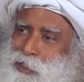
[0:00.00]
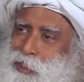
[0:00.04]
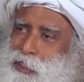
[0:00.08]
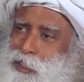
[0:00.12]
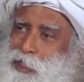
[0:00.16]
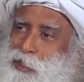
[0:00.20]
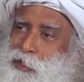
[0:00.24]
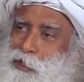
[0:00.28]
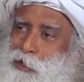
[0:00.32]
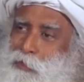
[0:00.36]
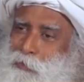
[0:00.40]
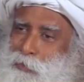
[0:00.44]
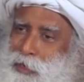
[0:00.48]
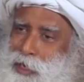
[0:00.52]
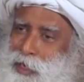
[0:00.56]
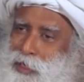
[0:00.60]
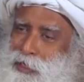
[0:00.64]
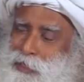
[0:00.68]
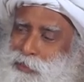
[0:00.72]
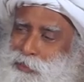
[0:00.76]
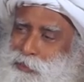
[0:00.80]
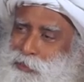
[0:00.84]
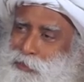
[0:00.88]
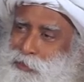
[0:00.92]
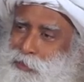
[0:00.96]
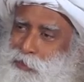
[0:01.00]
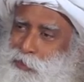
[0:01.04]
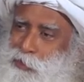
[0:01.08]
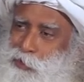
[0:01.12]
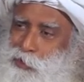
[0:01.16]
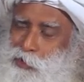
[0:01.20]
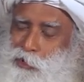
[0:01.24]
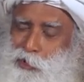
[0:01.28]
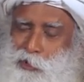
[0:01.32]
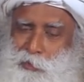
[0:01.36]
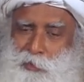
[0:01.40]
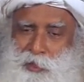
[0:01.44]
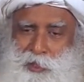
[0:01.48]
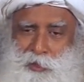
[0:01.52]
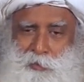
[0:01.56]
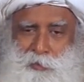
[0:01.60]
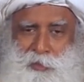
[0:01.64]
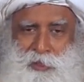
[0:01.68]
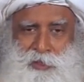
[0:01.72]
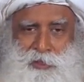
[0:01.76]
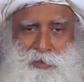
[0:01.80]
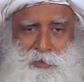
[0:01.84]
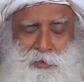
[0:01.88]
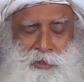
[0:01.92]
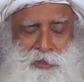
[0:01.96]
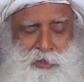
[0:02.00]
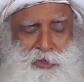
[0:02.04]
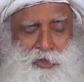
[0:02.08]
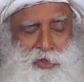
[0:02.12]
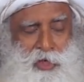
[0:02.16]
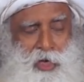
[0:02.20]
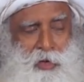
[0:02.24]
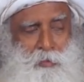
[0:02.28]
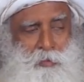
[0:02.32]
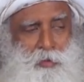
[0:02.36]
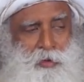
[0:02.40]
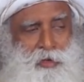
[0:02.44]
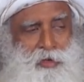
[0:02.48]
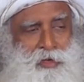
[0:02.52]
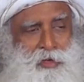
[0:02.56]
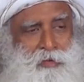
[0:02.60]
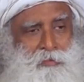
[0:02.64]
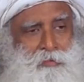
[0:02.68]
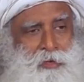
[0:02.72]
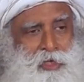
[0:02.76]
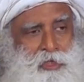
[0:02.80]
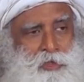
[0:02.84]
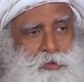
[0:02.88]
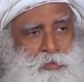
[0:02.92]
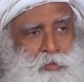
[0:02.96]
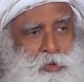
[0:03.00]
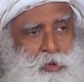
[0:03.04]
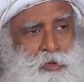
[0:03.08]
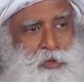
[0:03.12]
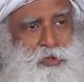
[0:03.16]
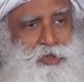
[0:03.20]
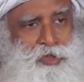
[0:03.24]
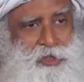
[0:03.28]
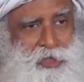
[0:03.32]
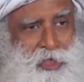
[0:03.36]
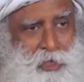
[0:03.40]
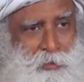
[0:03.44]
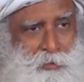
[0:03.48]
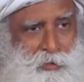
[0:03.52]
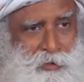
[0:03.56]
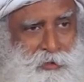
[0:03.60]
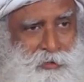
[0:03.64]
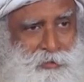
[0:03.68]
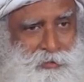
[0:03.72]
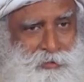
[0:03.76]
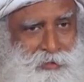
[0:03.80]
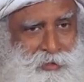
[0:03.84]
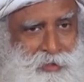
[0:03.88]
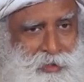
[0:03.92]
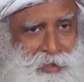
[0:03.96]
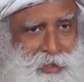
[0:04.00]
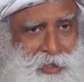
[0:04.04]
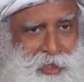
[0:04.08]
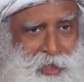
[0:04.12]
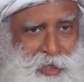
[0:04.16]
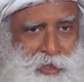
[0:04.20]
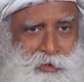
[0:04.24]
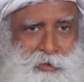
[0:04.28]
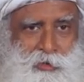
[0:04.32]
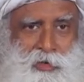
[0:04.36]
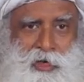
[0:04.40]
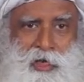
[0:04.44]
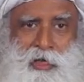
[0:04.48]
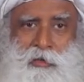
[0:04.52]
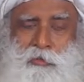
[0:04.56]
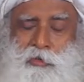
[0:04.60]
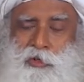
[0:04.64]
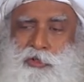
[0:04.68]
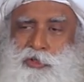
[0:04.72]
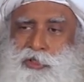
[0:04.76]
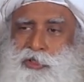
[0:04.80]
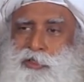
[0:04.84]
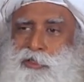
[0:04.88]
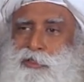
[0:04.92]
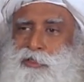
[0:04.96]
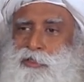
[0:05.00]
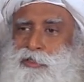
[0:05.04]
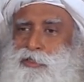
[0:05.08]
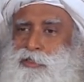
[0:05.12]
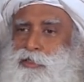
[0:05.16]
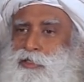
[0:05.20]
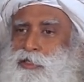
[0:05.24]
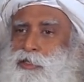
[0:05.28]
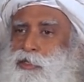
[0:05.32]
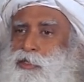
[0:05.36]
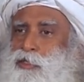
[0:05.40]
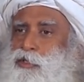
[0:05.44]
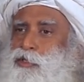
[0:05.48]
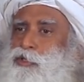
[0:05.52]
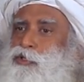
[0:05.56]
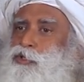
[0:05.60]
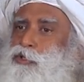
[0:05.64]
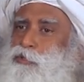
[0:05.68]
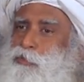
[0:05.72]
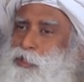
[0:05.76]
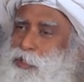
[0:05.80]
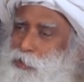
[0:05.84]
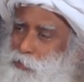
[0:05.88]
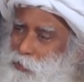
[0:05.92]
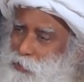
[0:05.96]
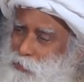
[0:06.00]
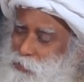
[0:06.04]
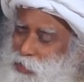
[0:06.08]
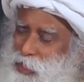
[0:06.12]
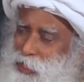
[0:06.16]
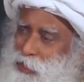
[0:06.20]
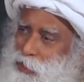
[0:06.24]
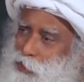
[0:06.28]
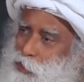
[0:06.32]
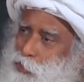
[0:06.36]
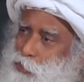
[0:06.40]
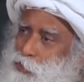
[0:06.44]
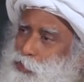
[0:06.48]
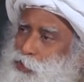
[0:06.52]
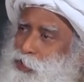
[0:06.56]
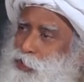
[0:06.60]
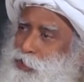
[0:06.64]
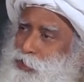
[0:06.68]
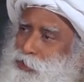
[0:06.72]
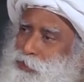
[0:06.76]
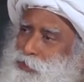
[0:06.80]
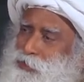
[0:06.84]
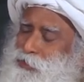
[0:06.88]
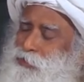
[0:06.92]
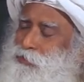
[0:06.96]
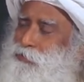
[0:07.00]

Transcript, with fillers: In your mind, you must be sharper and much more stable. In your emotions, you must be very lucid.